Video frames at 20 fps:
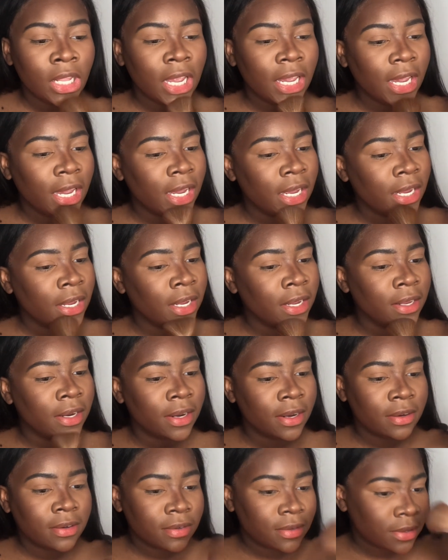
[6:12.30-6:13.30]
and
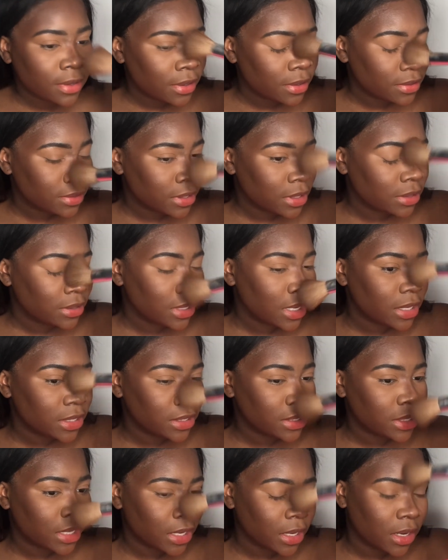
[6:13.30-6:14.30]
sometimes
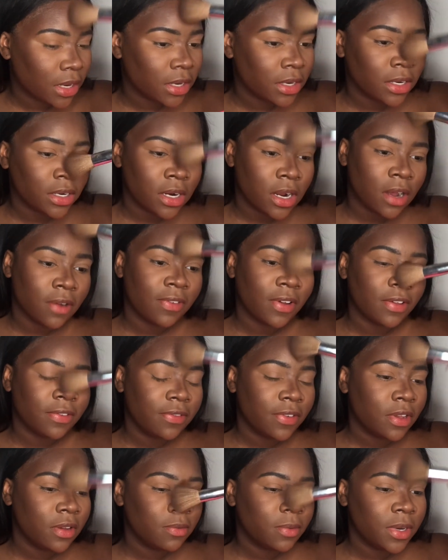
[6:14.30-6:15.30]
it's like on and off. I
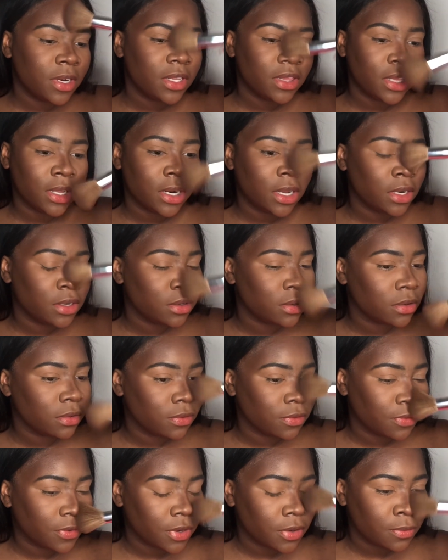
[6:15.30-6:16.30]
film with it, then I
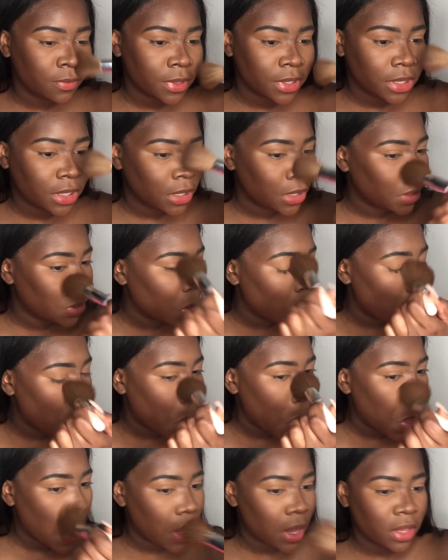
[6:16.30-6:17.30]
don't film with it,
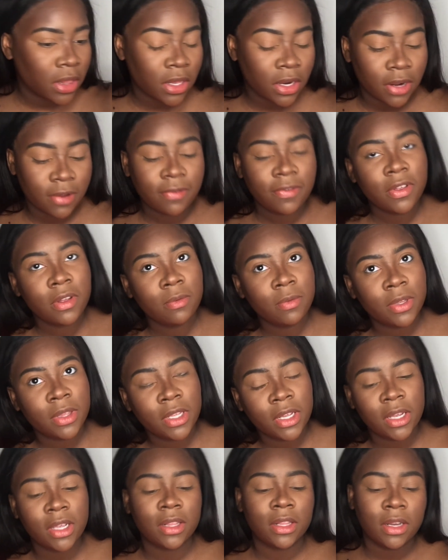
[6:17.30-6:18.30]
and then I film with
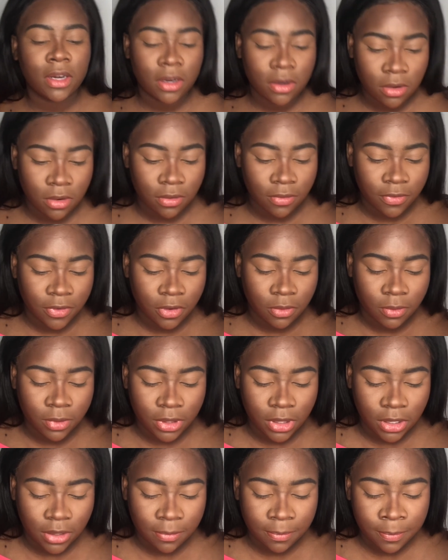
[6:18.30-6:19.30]
it, and then I don't film
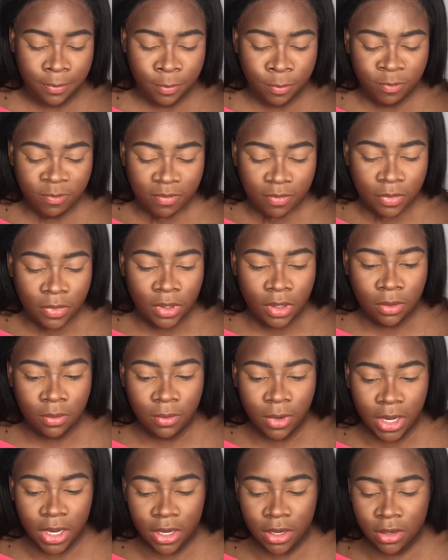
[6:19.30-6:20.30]
with it.
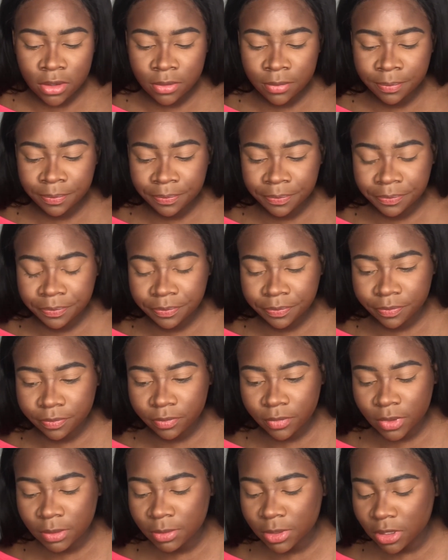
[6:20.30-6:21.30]
Well,
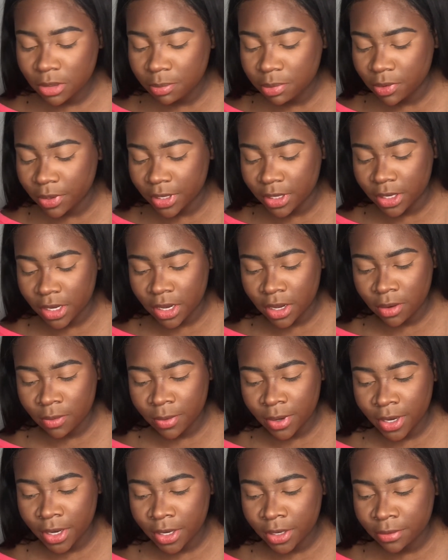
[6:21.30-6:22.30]
I'm to the point now
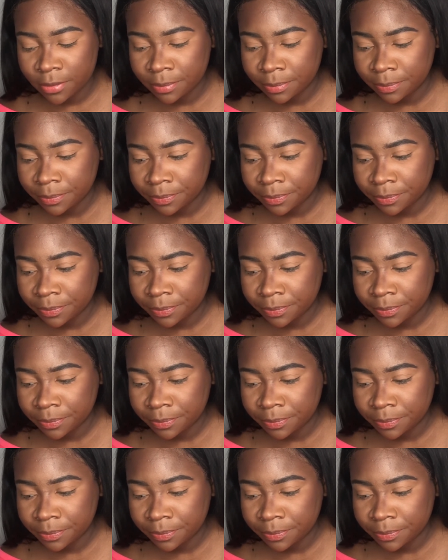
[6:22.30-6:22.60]
where